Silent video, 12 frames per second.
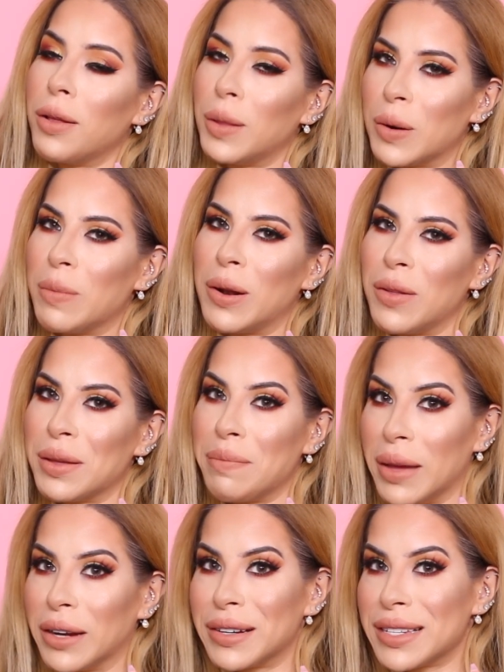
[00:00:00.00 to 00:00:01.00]
a little bit on the
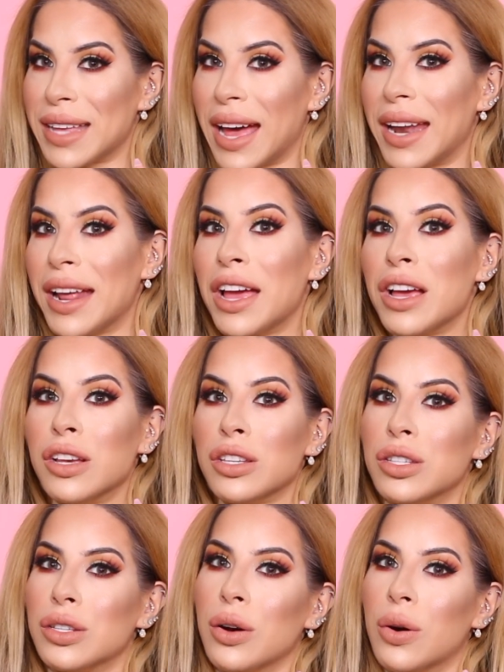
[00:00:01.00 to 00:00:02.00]
bigger side,
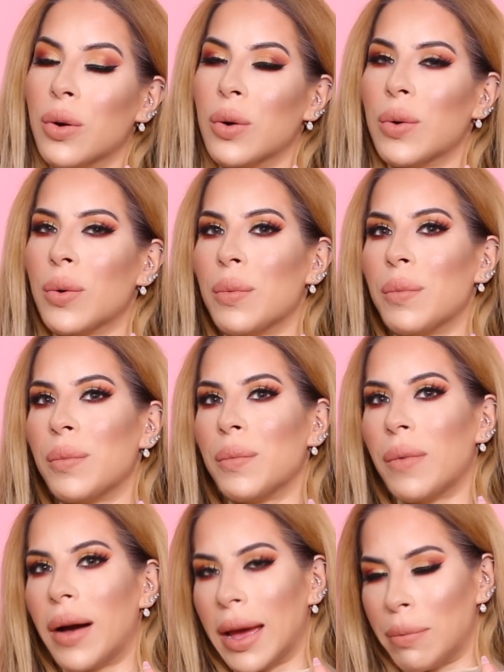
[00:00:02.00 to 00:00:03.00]
so
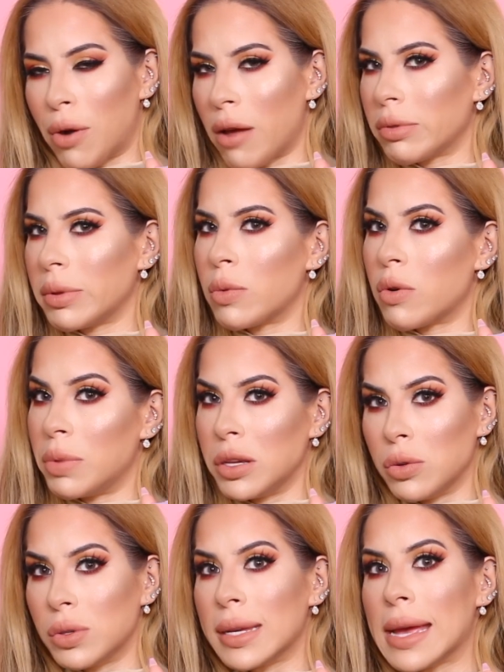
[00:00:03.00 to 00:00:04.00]
I probably won't be
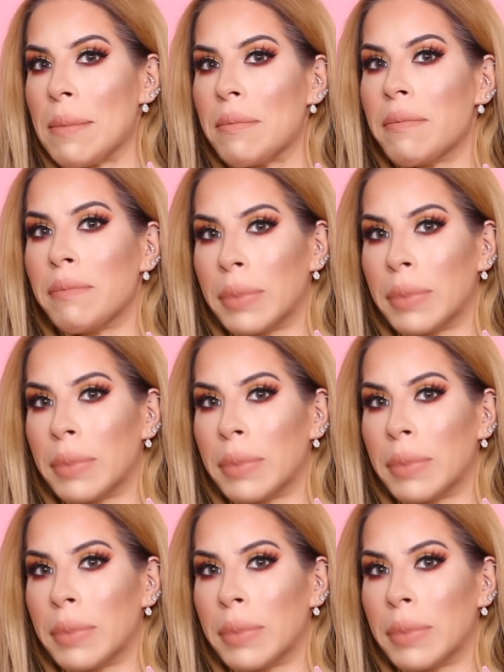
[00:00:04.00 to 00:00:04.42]
using it.